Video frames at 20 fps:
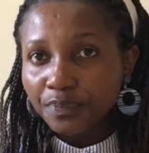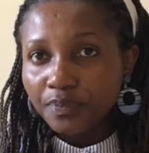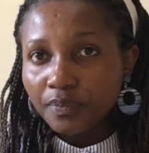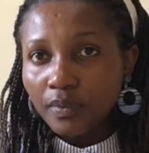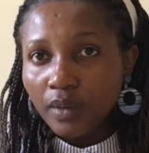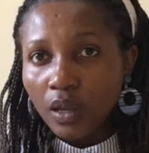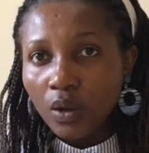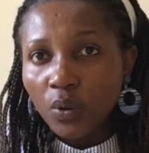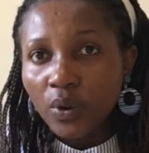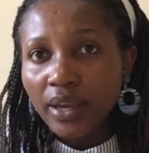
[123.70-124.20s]

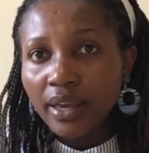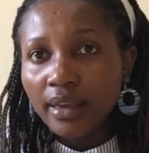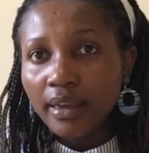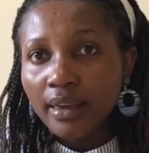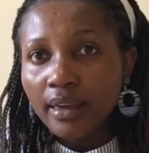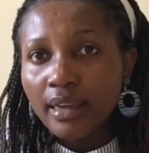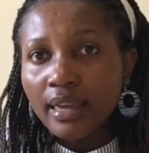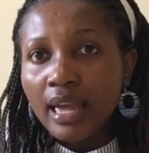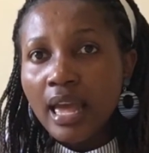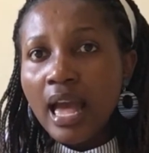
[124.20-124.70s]
Okay,
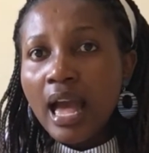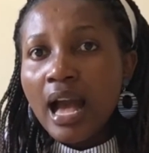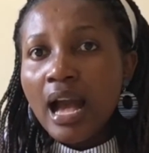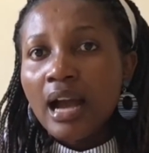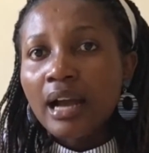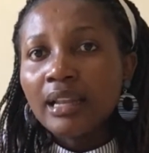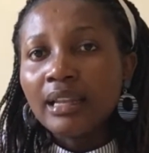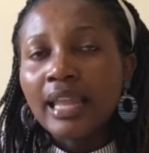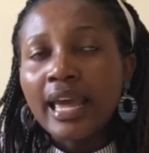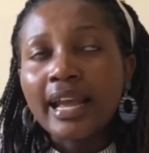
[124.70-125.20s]

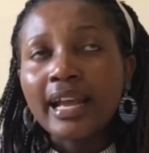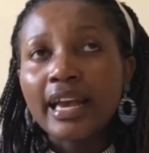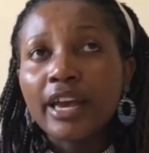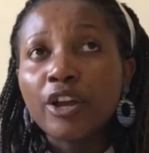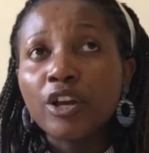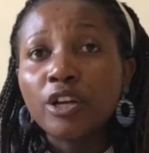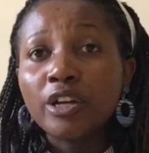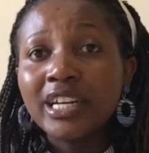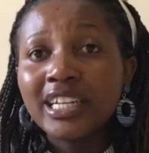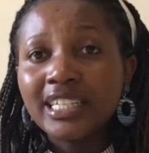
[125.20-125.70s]
like I
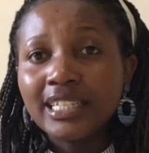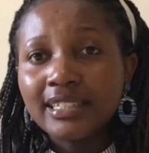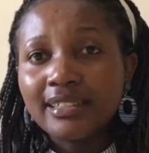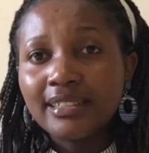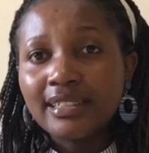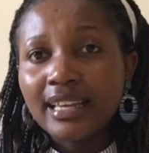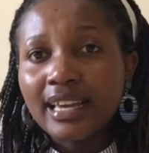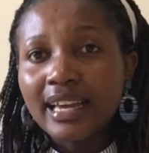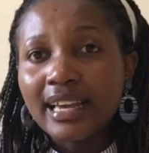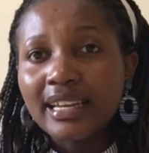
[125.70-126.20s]
already
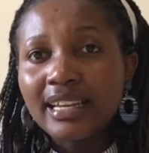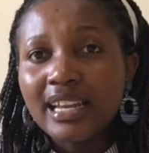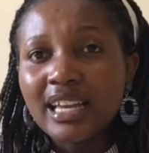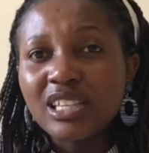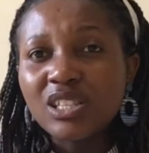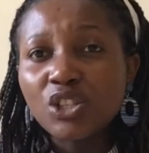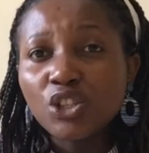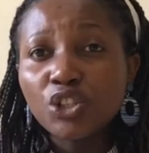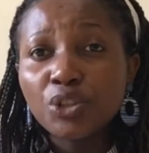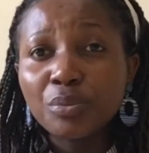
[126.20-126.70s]
said,
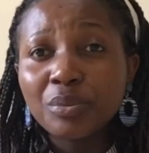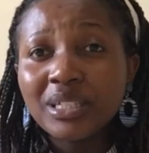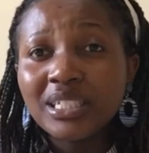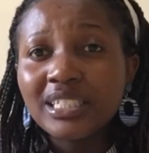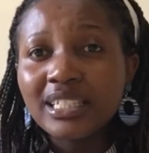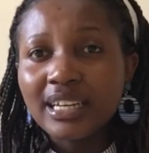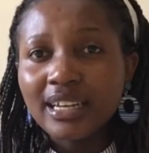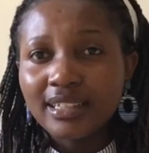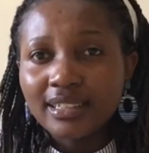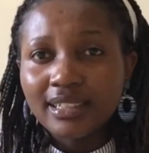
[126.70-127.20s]
social media
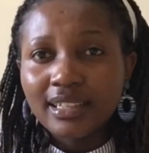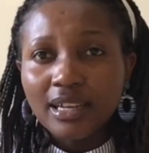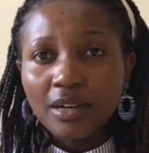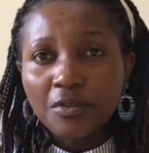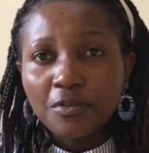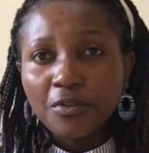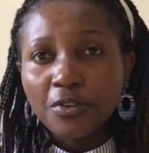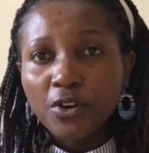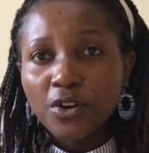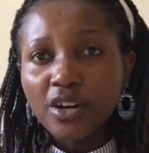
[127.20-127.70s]
has come
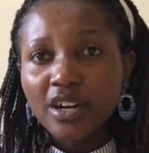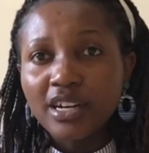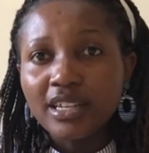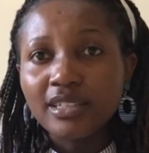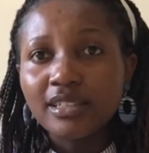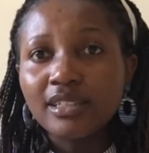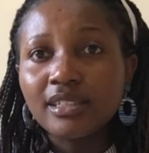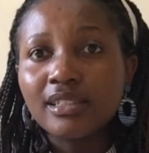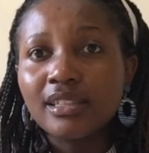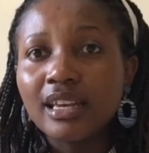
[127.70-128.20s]
for
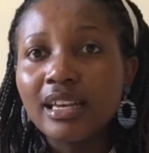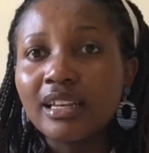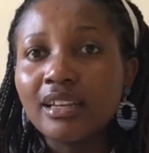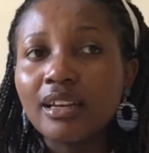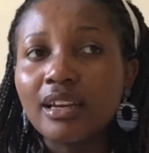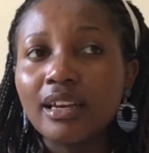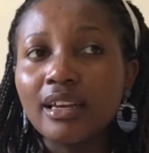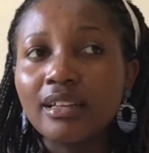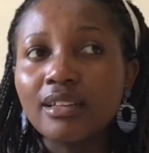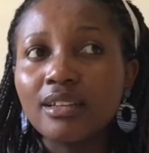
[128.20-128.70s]
us.
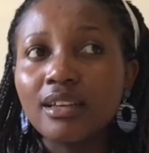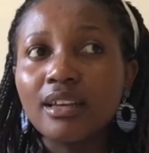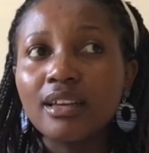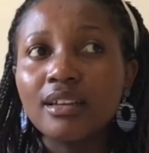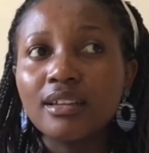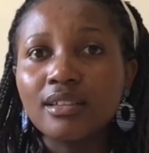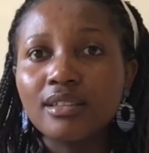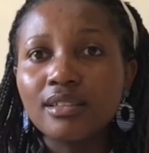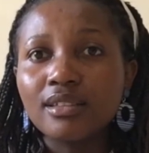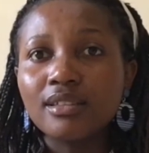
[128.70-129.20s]
It
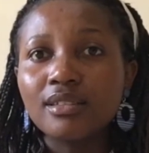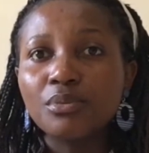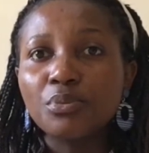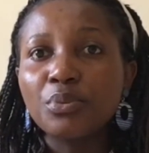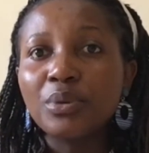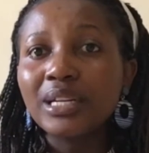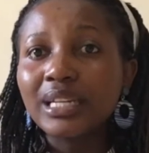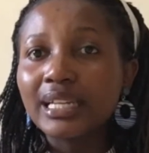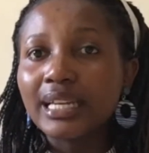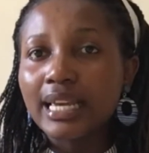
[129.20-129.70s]
is
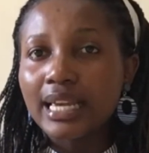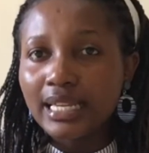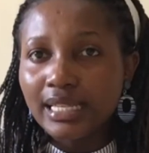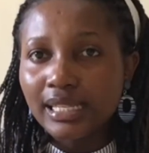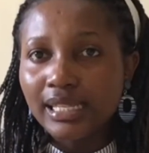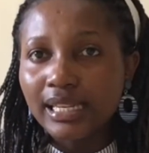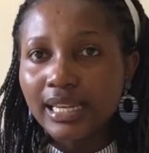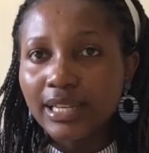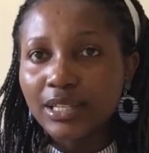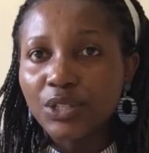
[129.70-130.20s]
really
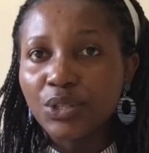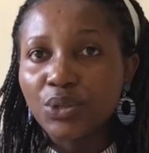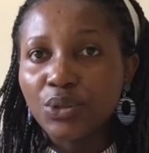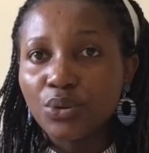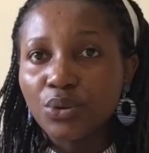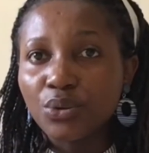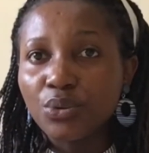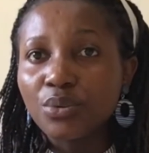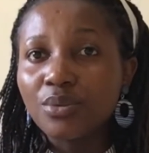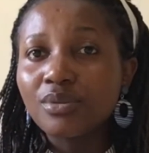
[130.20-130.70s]
easier to
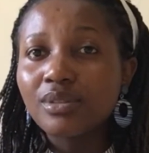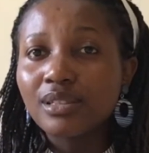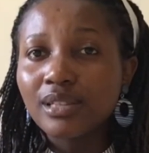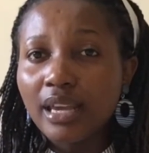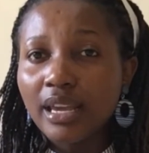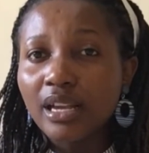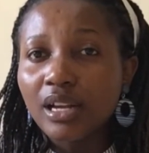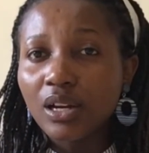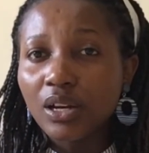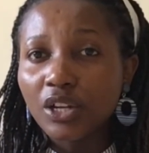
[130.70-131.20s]
stay
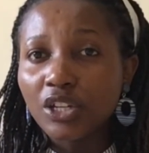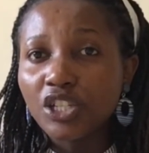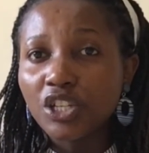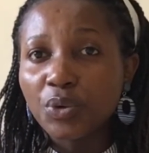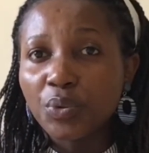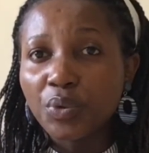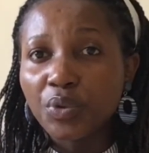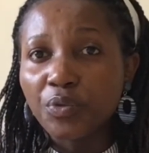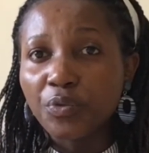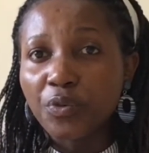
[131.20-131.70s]
connected
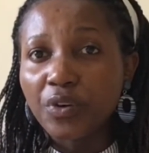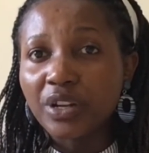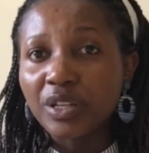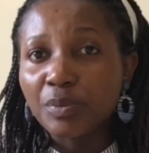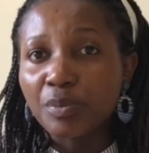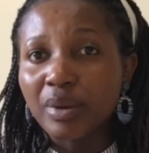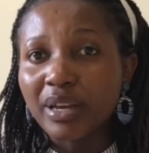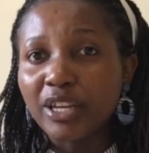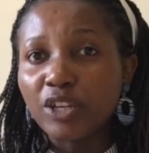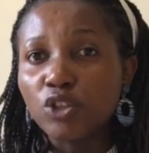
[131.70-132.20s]
with friends, but
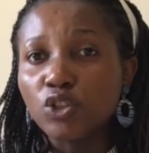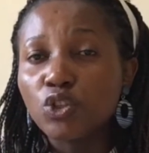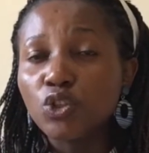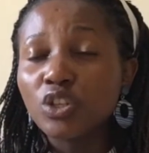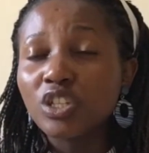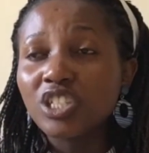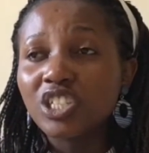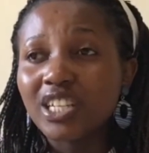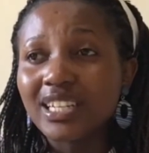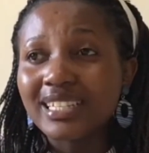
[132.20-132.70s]
it's not
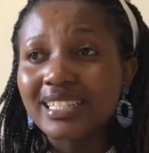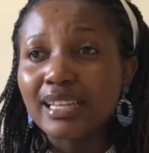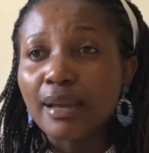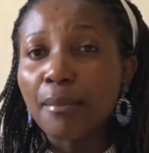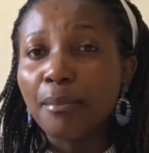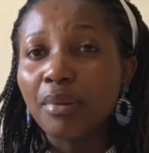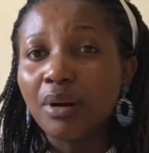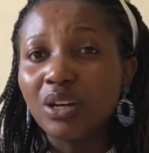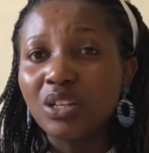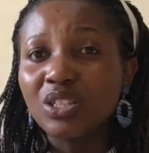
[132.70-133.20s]
just
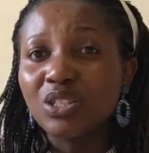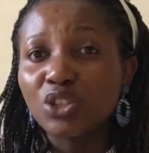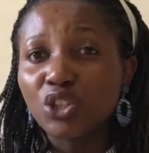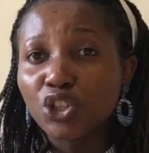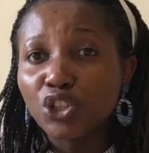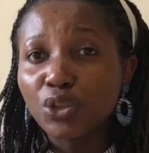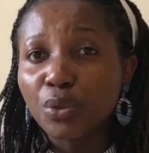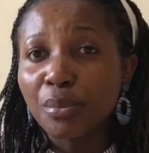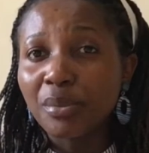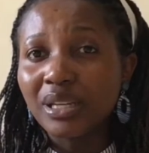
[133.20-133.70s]
about social
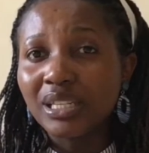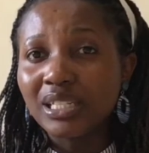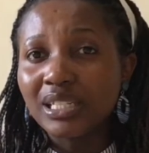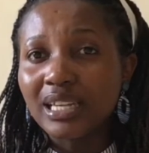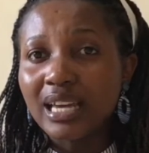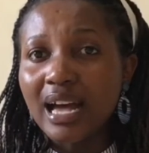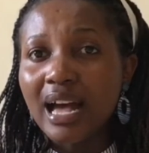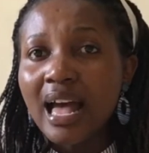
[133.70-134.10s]
media.